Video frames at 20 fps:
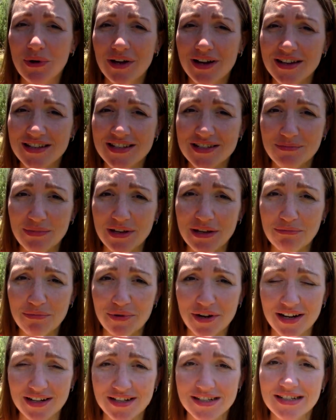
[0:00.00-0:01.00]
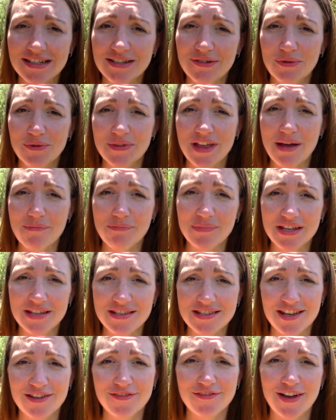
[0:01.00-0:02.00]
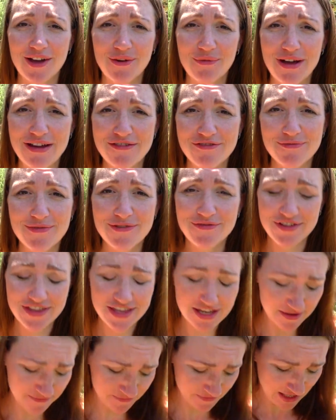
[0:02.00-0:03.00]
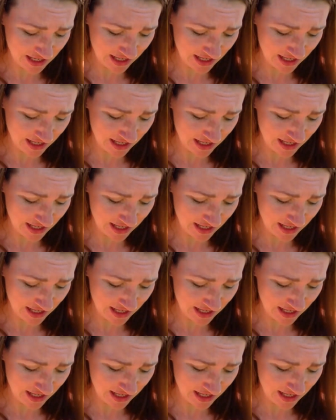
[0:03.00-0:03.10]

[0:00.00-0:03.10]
wise being pregnant and all that, being so far away from everything.